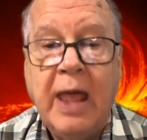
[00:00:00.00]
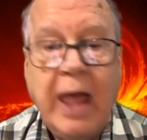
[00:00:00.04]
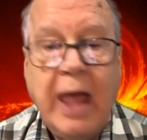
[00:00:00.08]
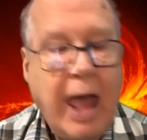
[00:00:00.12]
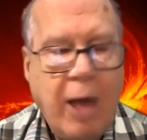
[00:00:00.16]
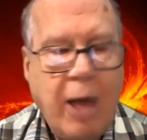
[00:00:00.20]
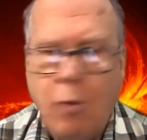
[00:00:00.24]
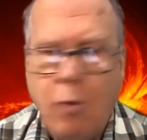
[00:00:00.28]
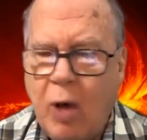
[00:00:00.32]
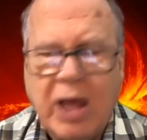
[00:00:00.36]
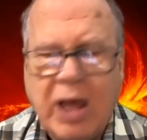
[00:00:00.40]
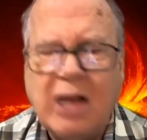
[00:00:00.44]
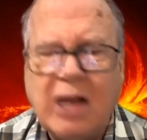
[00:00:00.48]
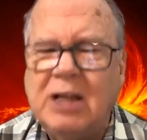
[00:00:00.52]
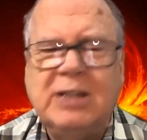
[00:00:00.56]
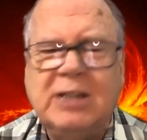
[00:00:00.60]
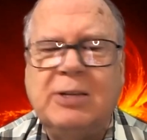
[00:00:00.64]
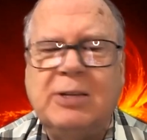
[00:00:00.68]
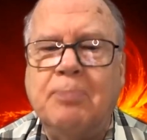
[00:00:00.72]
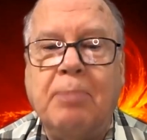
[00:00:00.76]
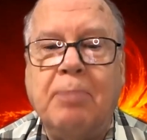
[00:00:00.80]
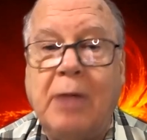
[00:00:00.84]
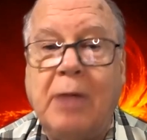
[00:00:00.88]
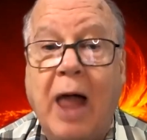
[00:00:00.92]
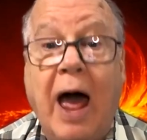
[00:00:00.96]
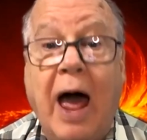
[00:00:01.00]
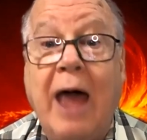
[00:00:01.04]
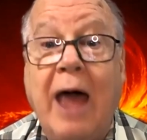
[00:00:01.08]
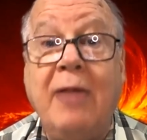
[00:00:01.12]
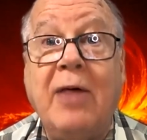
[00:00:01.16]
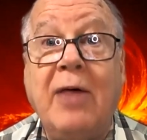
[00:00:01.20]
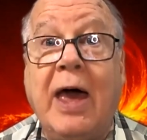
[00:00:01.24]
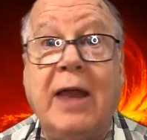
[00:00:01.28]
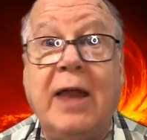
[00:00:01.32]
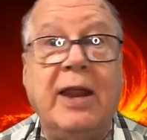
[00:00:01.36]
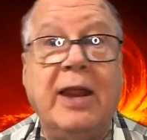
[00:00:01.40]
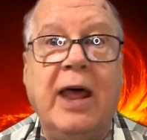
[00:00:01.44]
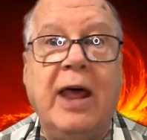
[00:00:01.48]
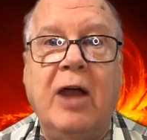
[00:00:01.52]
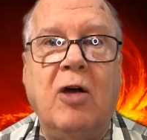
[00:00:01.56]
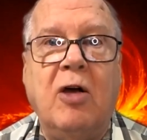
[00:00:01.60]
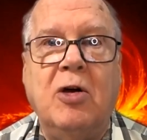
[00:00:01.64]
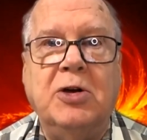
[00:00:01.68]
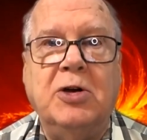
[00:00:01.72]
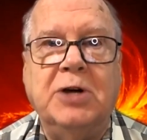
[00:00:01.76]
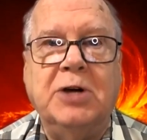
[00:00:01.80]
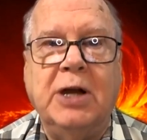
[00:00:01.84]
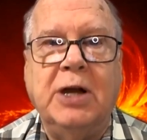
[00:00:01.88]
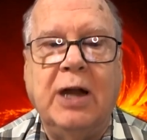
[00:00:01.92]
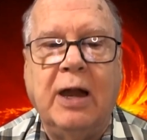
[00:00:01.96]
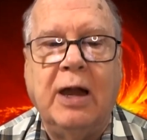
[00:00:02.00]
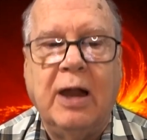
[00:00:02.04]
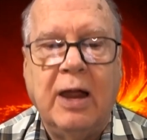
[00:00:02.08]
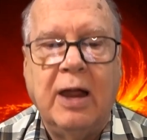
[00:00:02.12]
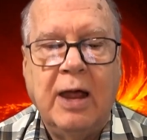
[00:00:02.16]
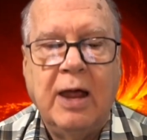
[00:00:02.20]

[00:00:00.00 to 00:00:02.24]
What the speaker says: And what can supply that energy?